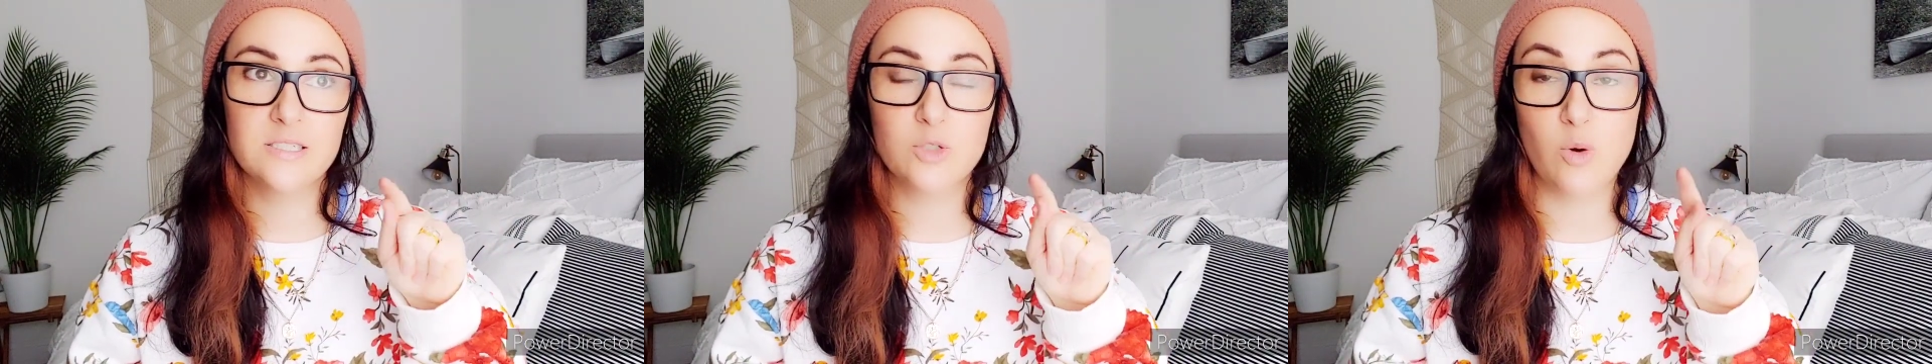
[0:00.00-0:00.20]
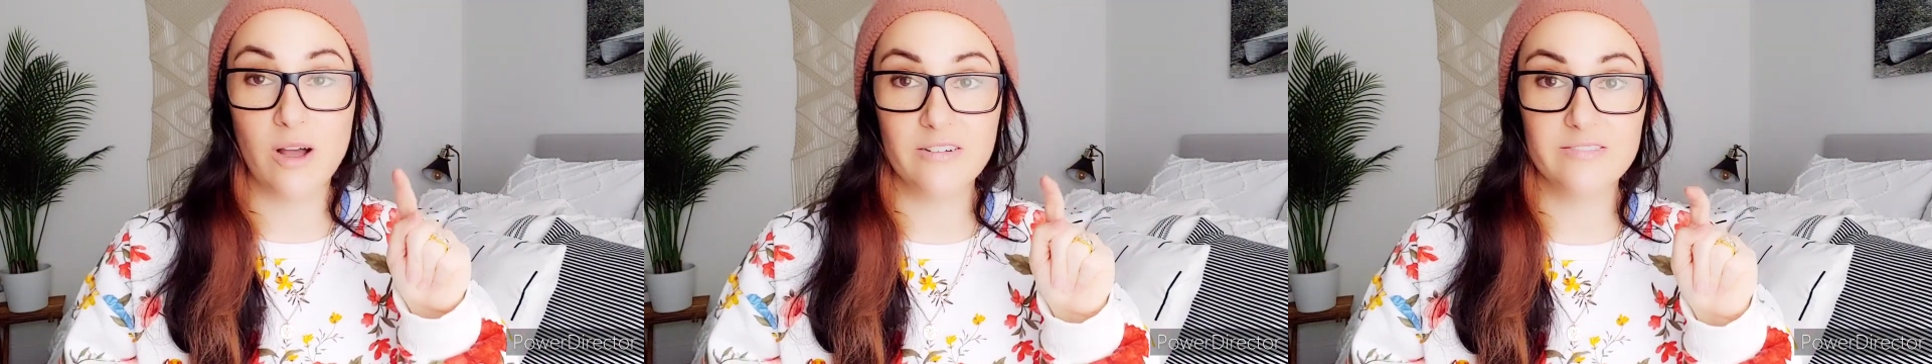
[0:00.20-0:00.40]

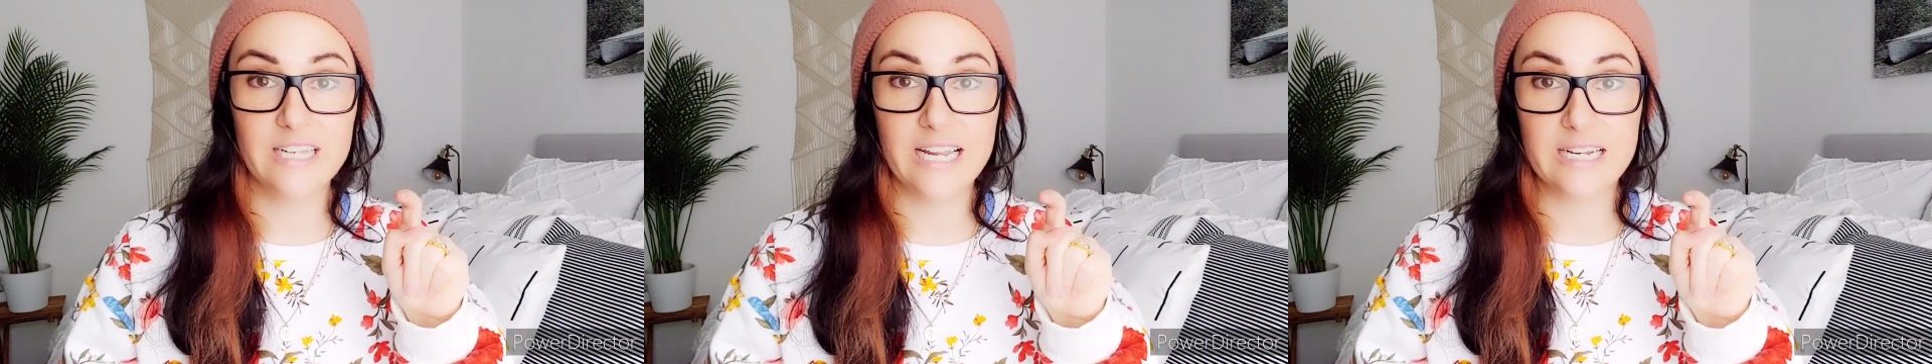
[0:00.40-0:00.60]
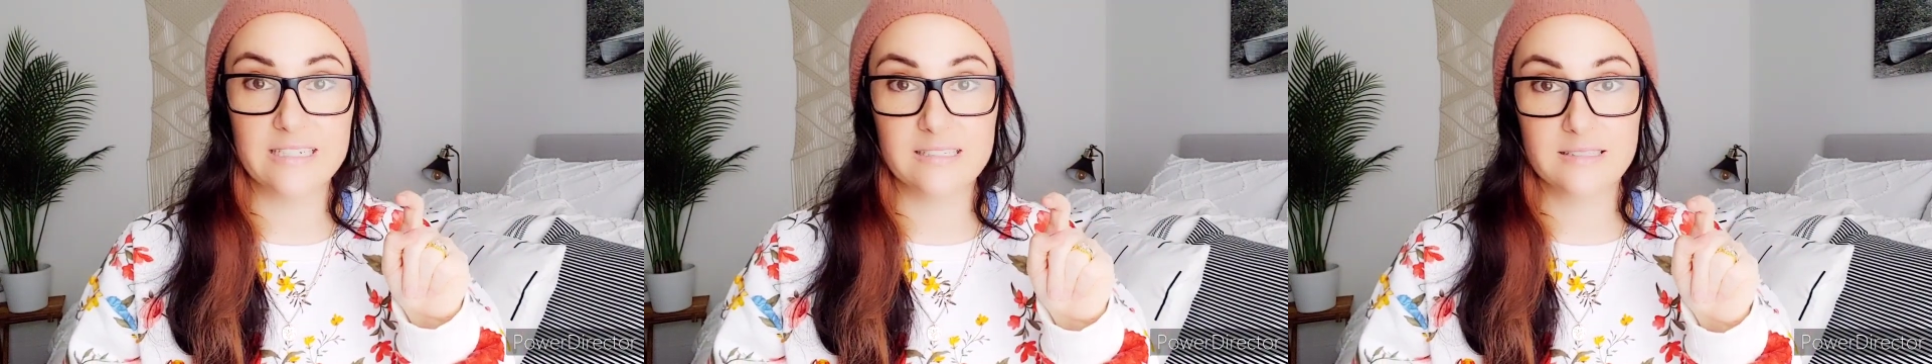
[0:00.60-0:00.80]
12
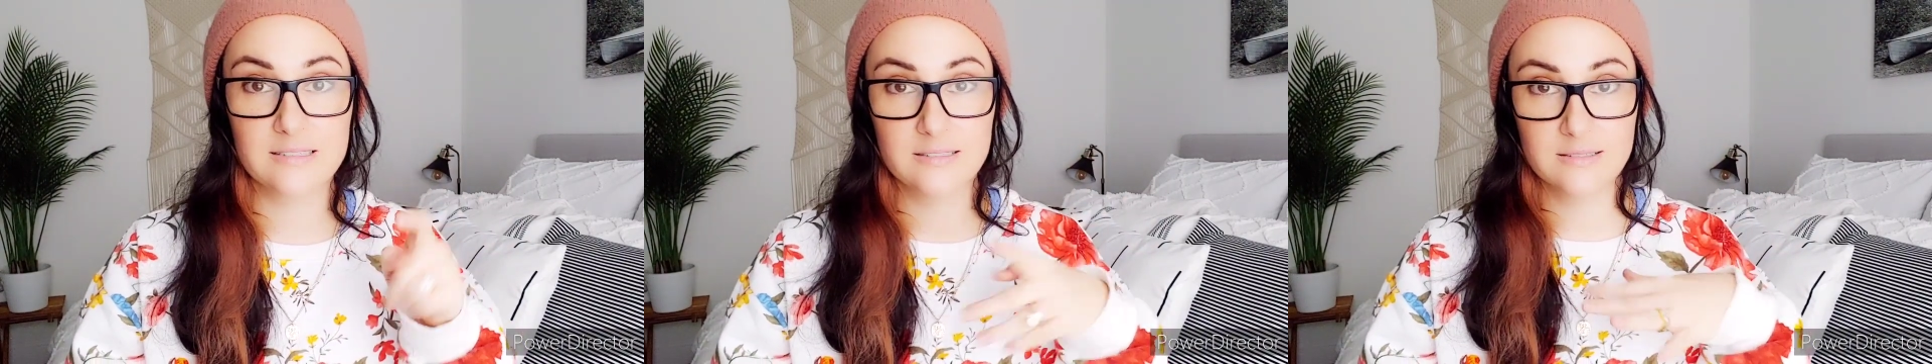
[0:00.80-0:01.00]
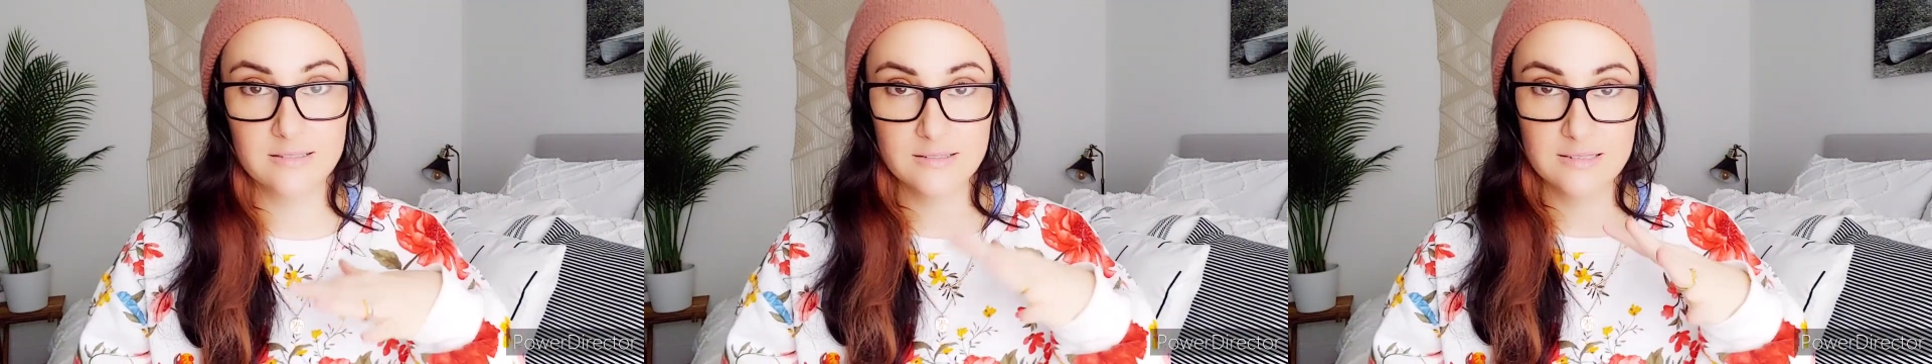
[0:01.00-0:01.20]
days
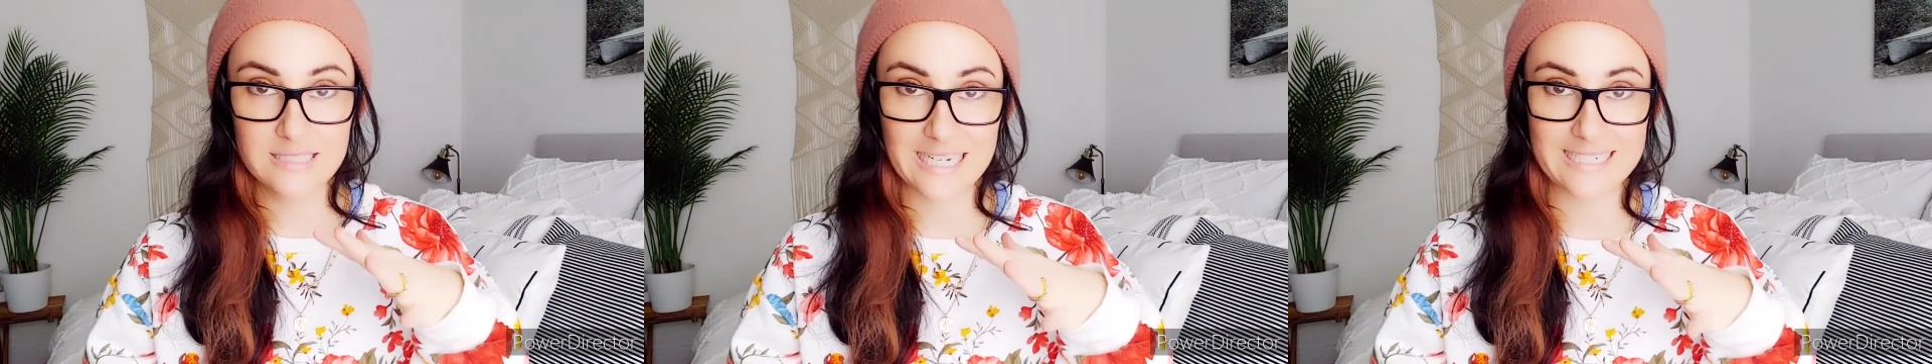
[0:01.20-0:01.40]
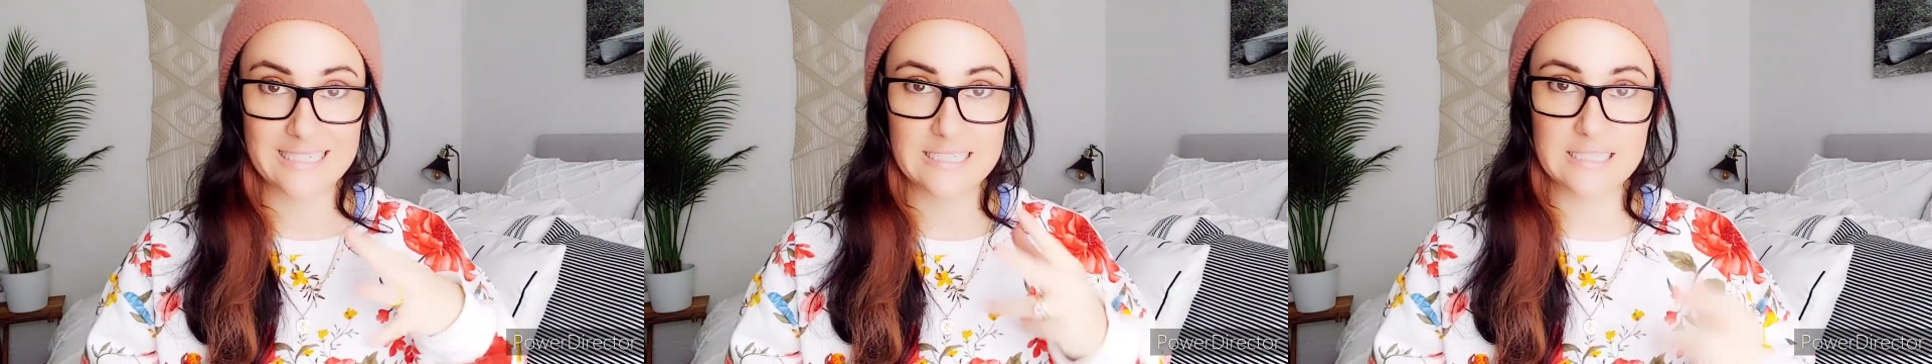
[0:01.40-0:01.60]

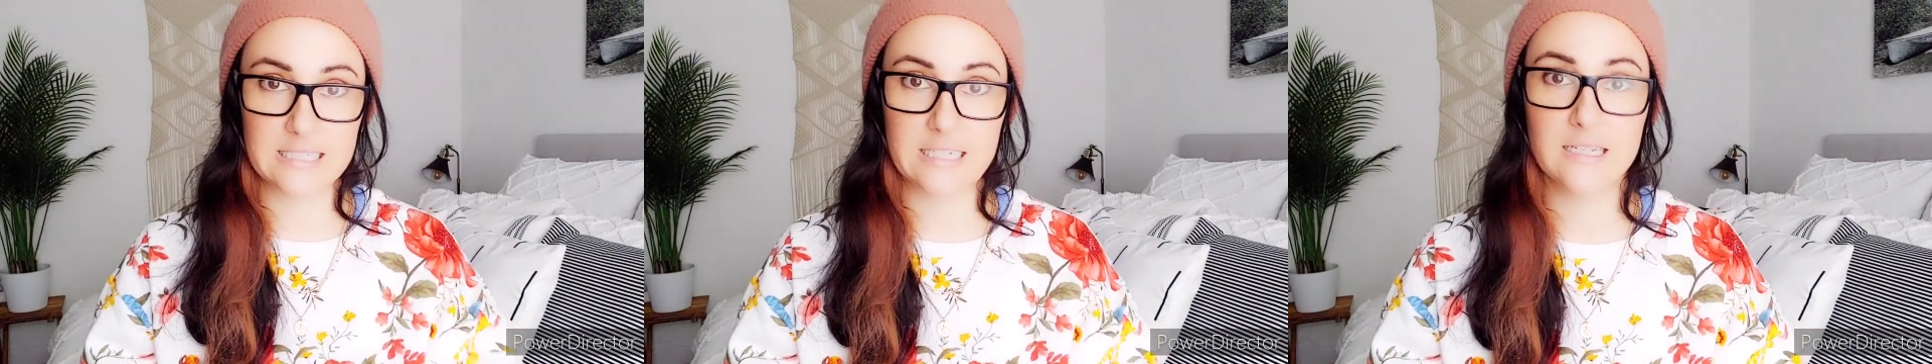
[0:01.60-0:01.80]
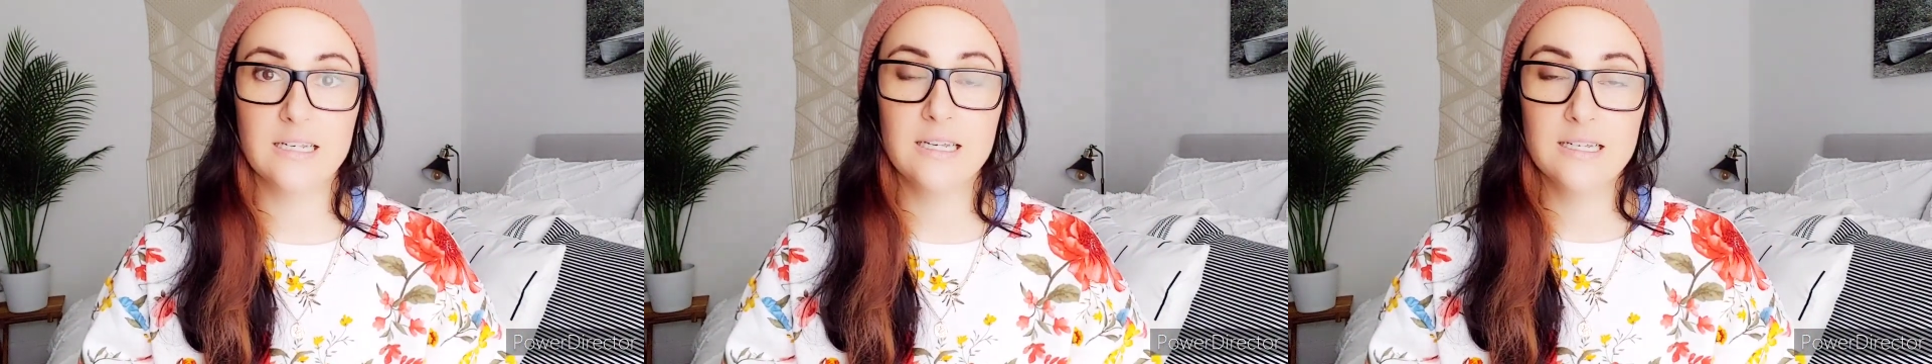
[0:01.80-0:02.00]

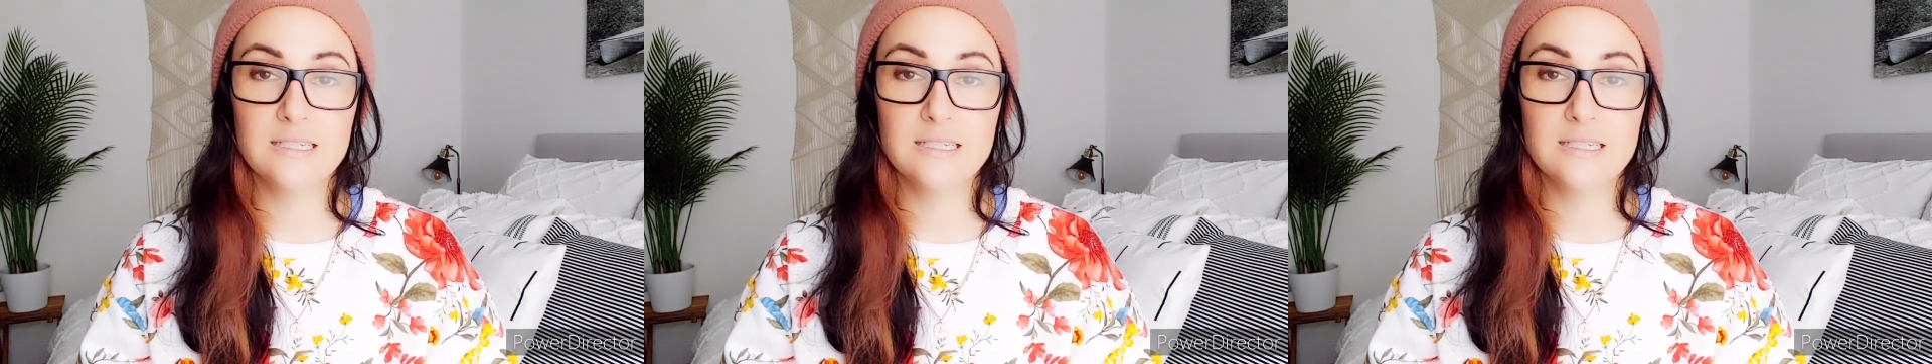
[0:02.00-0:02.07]
technically